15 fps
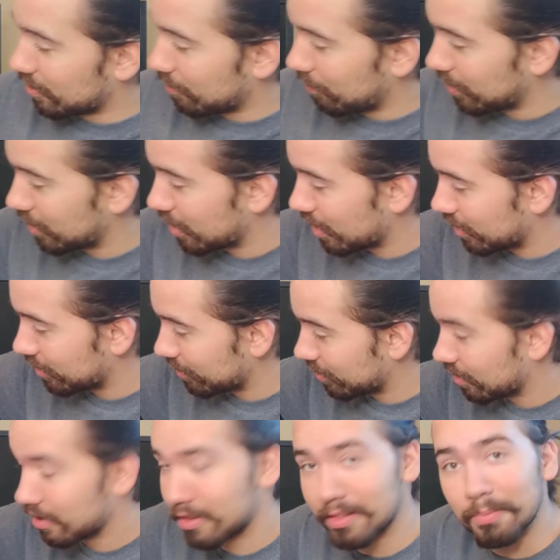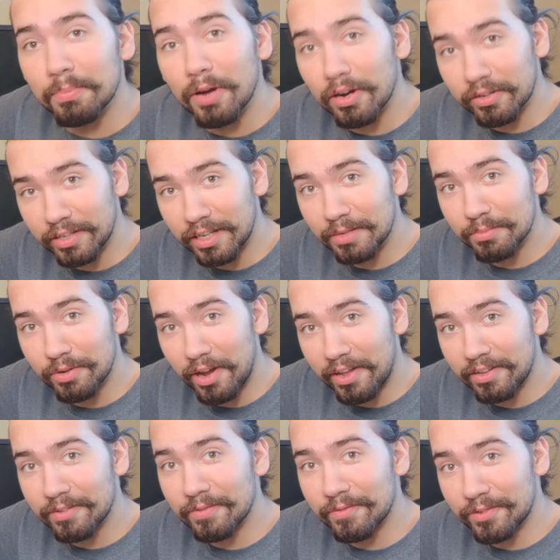We got the parking
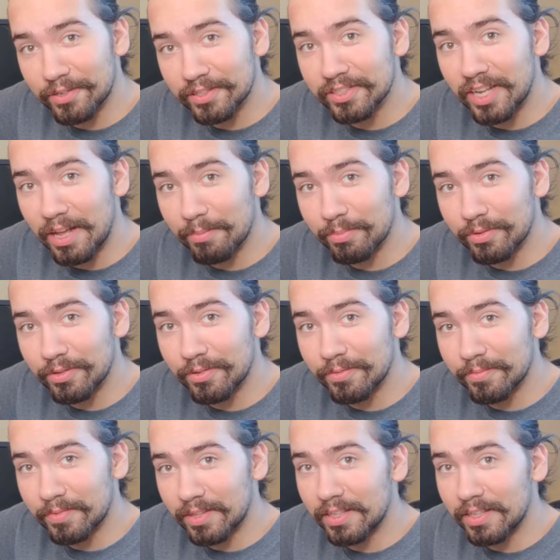brake, for example.